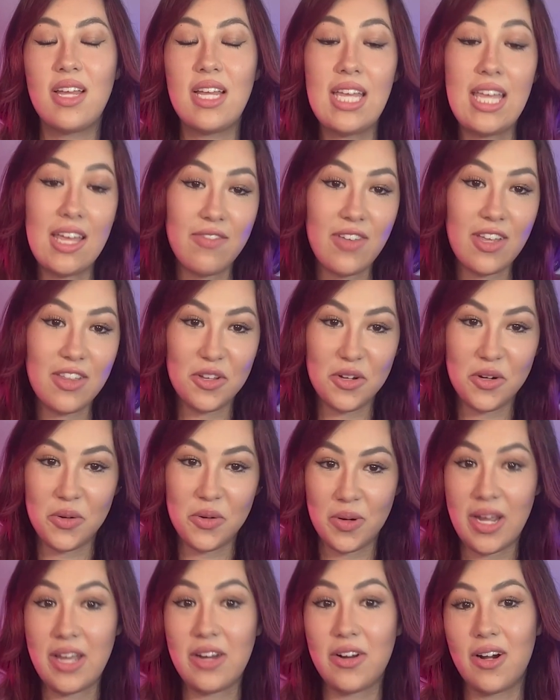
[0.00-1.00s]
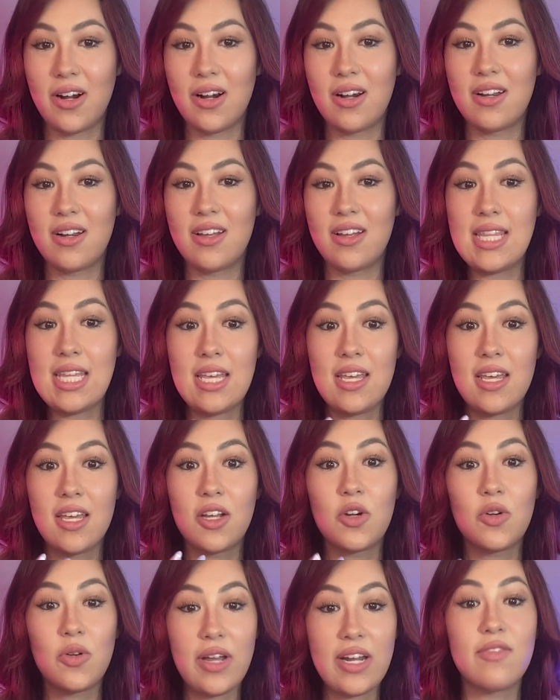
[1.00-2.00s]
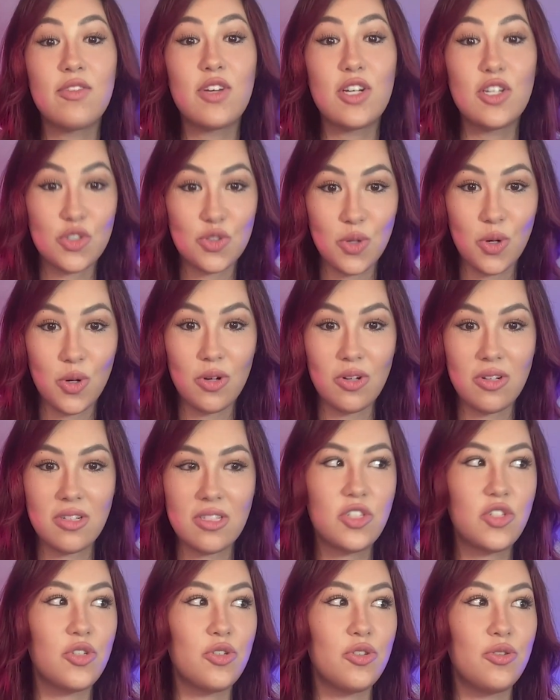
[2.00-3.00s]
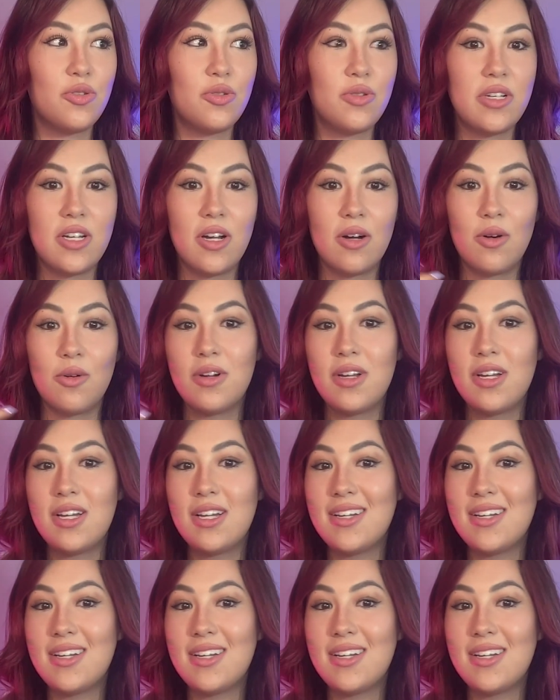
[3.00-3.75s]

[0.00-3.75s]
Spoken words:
Giving the creator the creative control to,